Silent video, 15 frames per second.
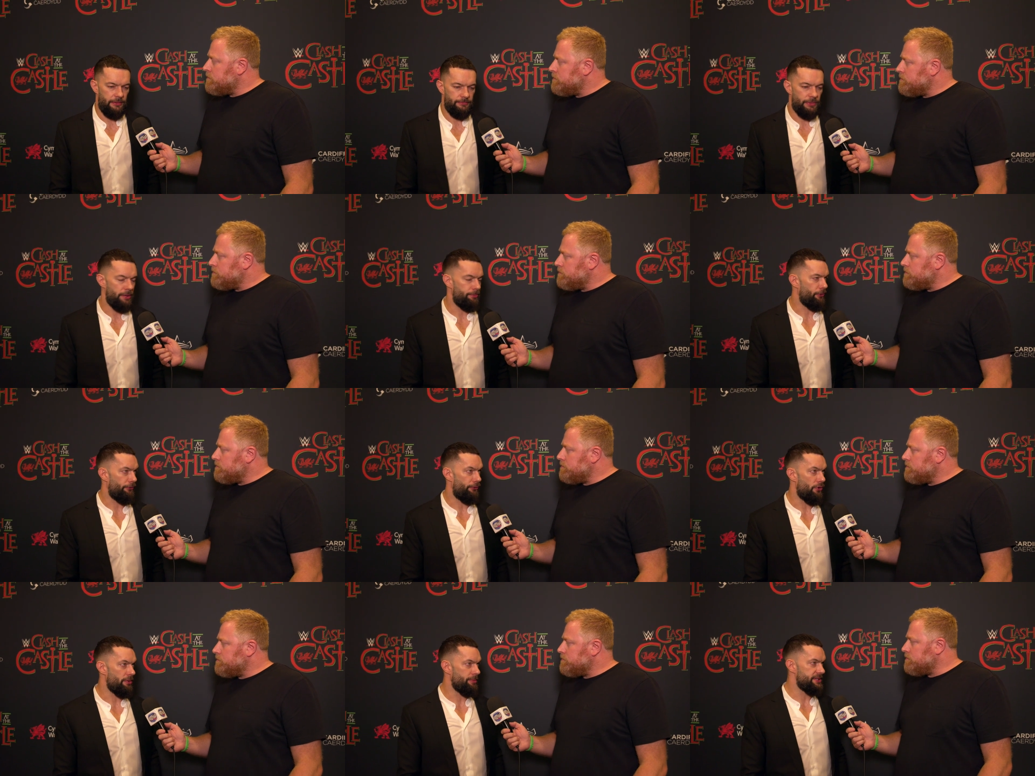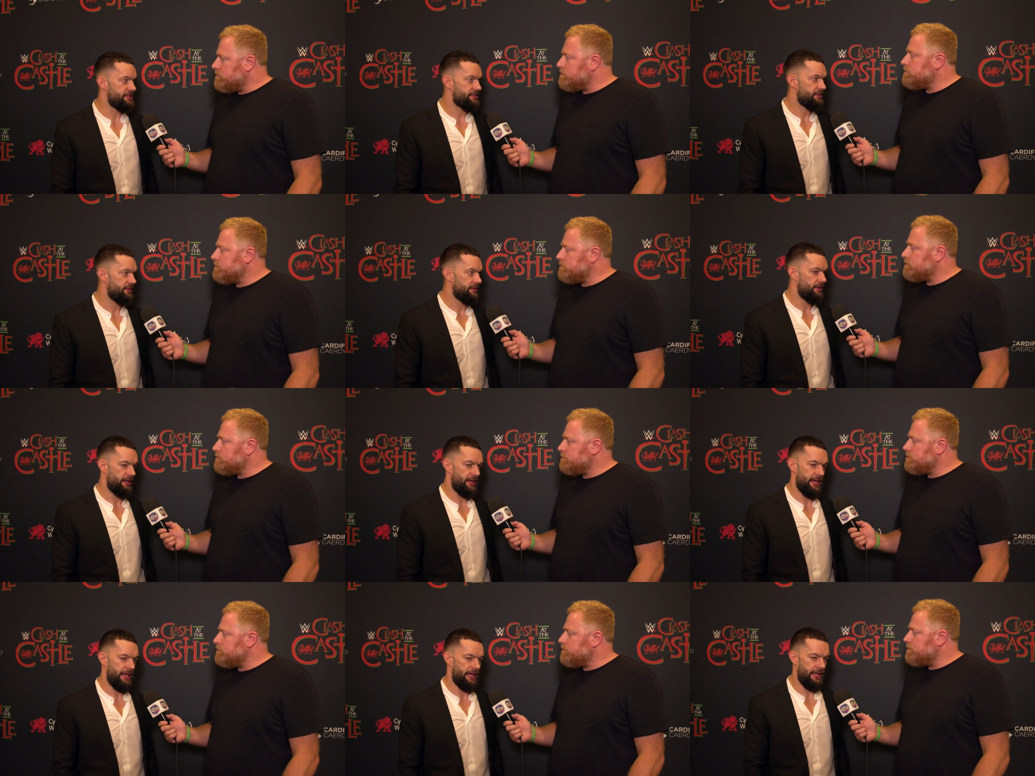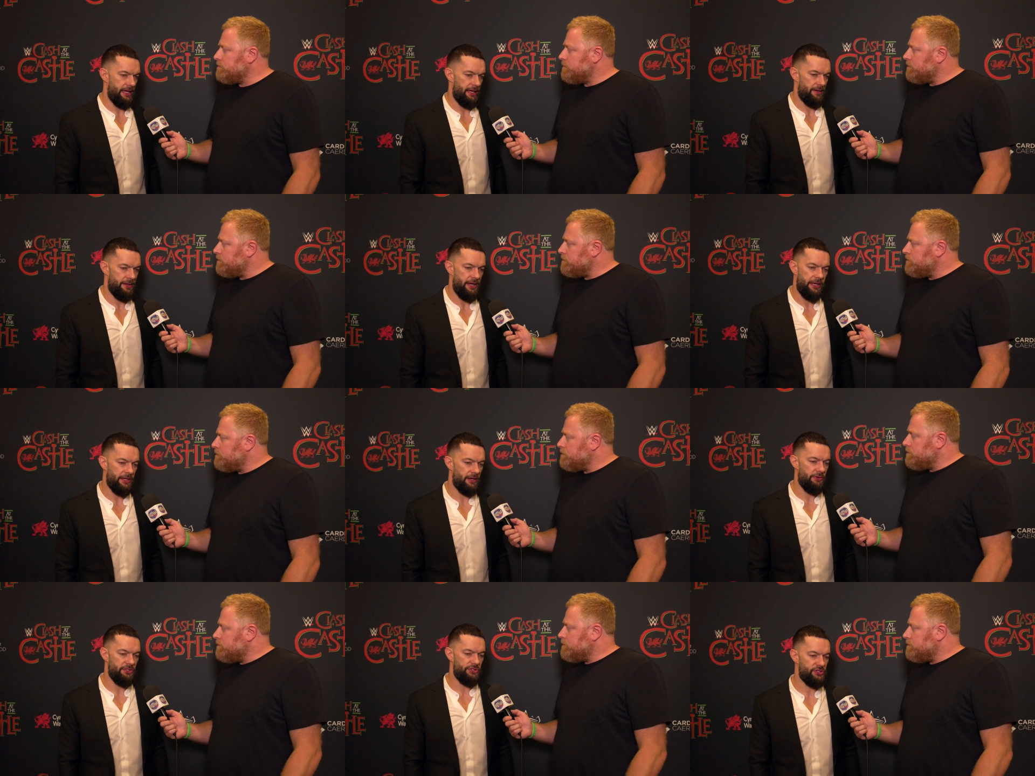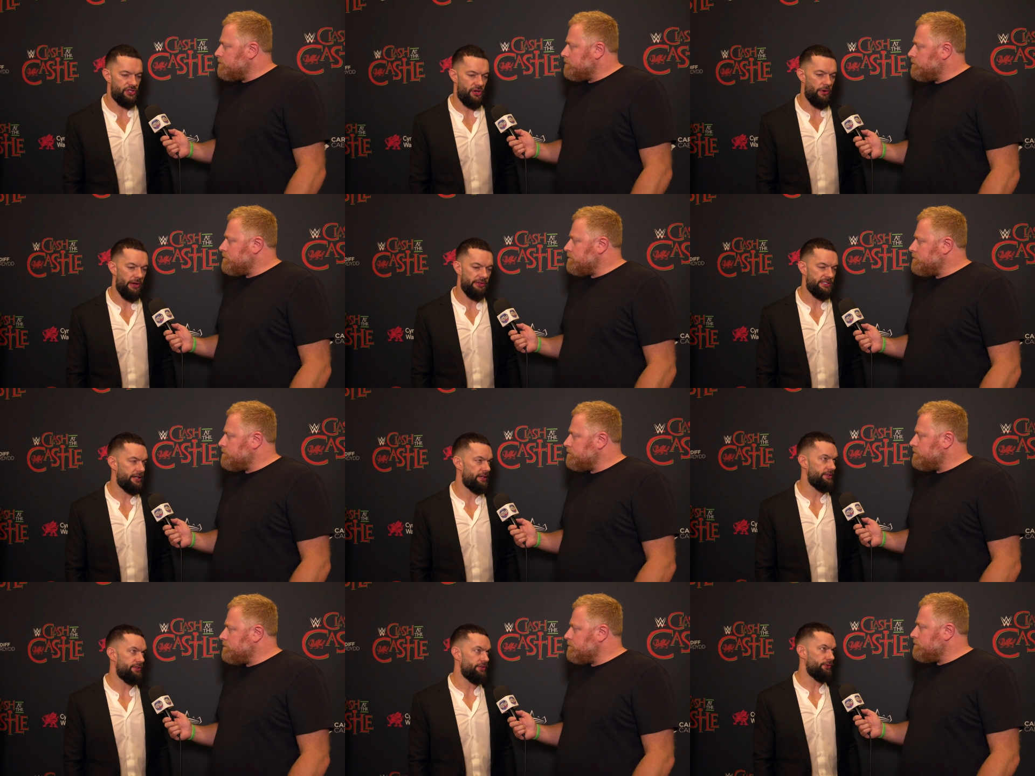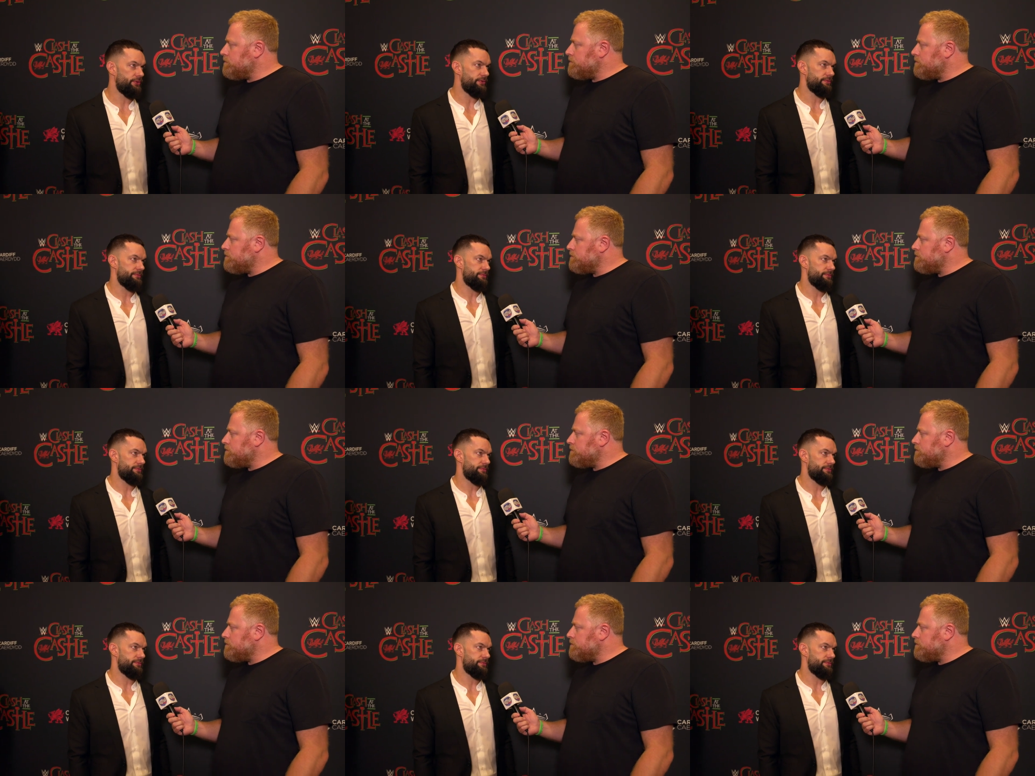Speaker 1: my performance. Uh, I can only just go out there and do